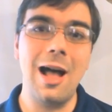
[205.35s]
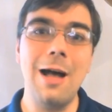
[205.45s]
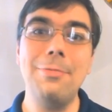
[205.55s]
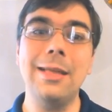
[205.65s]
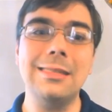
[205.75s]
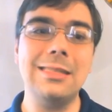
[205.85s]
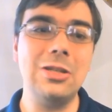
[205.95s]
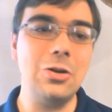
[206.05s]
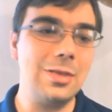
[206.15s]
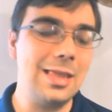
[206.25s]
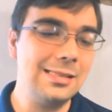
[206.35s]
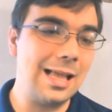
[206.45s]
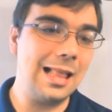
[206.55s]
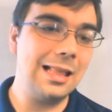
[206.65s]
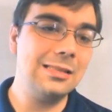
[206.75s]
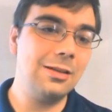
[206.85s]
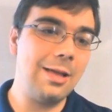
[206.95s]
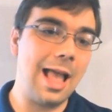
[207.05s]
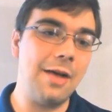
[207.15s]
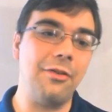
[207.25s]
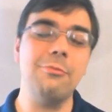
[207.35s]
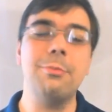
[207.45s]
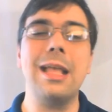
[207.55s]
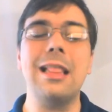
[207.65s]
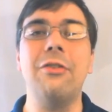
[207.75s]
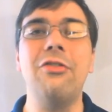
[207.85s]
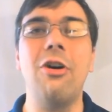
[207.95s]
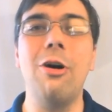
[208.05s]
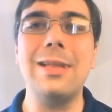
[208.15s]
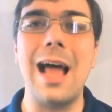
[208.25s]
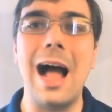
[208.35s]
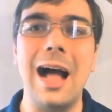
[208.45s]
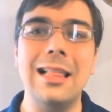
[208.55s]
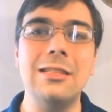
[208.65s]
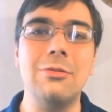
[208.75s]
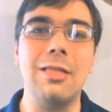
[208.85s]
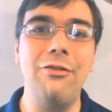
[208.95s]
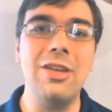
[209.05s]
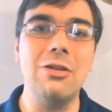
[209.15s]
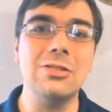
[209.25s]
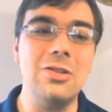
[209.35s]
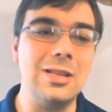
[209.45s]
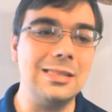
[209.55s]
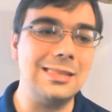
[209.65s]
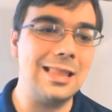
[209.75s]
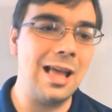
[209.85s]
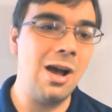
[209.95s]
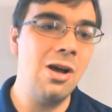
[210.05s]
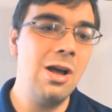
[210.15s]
Up into this island, we have a mainly farming island with the fields you can see there,